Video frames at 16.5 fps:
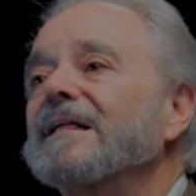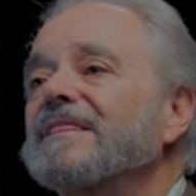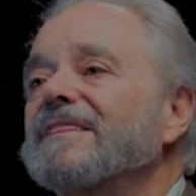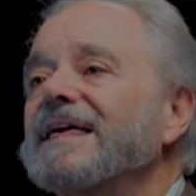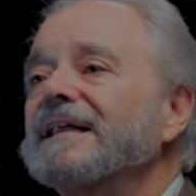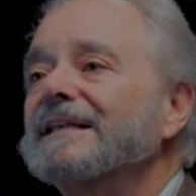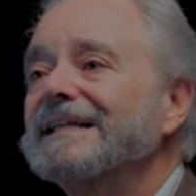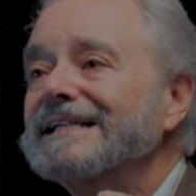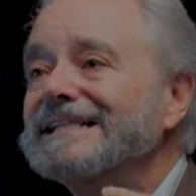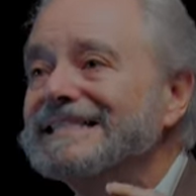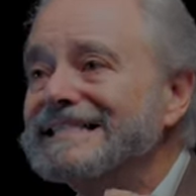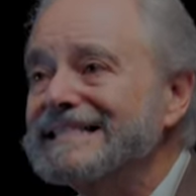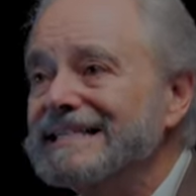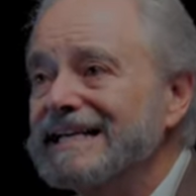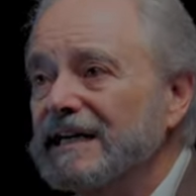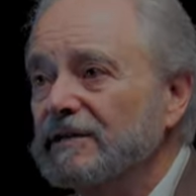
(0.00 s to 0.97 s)
They lit
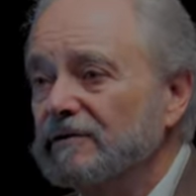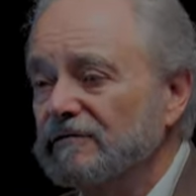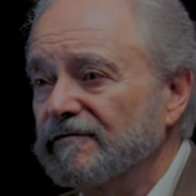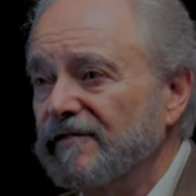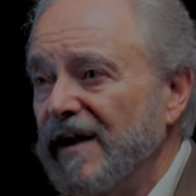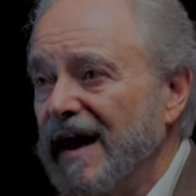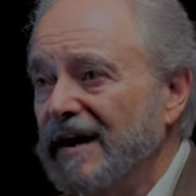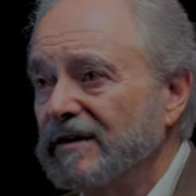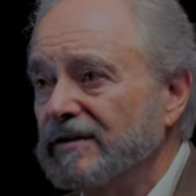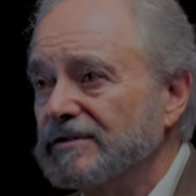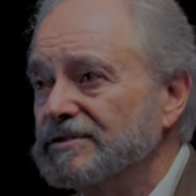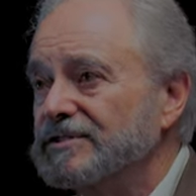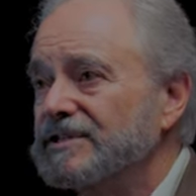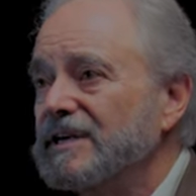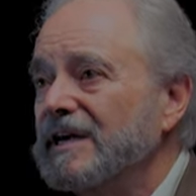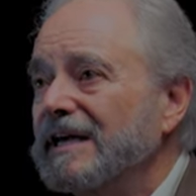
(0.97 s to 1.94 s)
signal
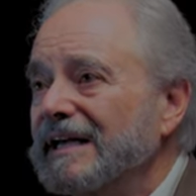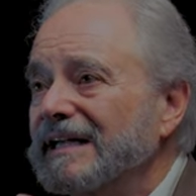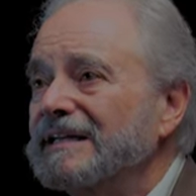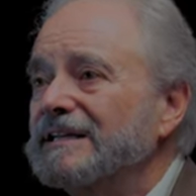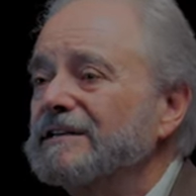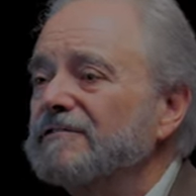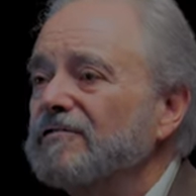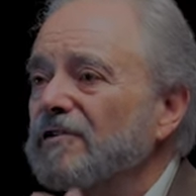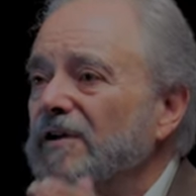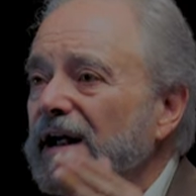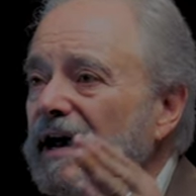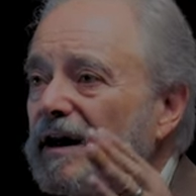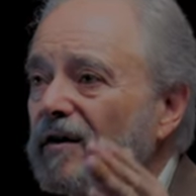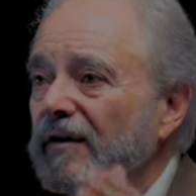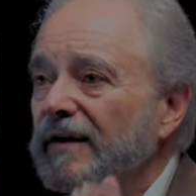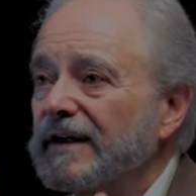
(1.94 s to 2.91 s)
fires in different
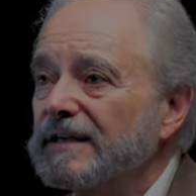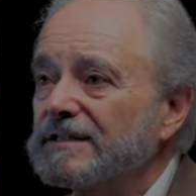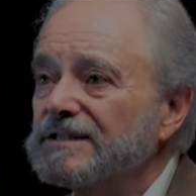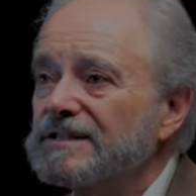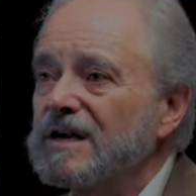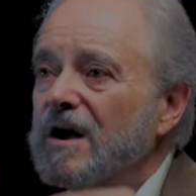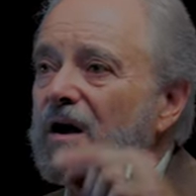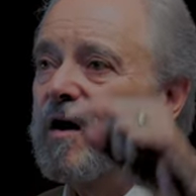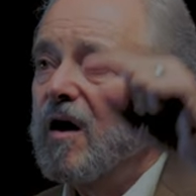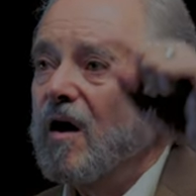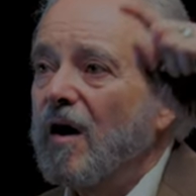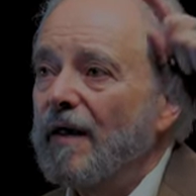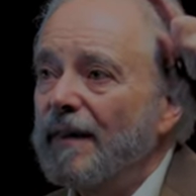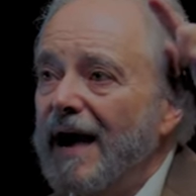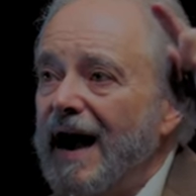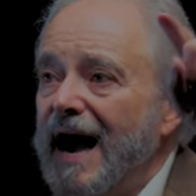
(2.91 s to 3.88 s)
areas
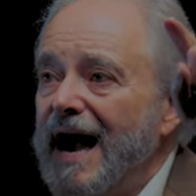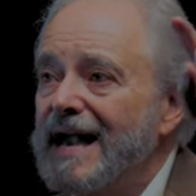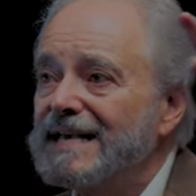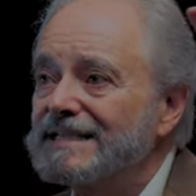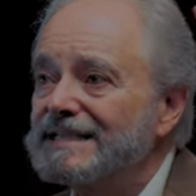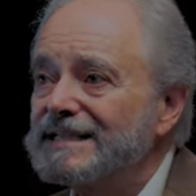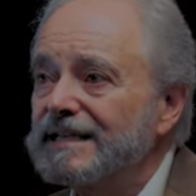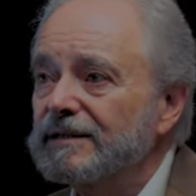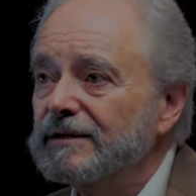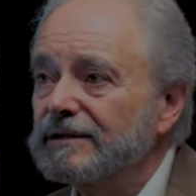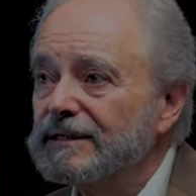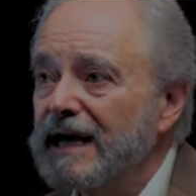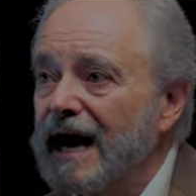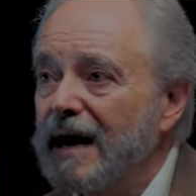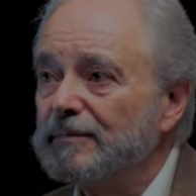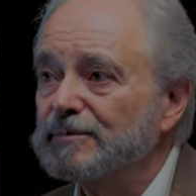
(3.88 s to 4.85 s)
on the highest
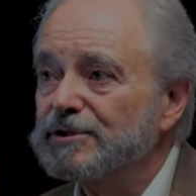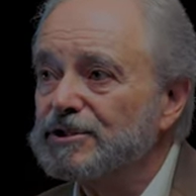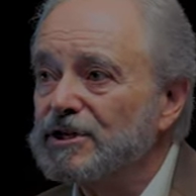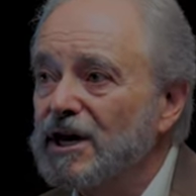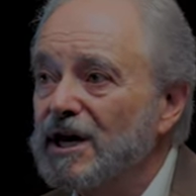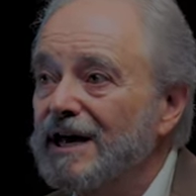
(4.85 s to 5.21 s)
hilltops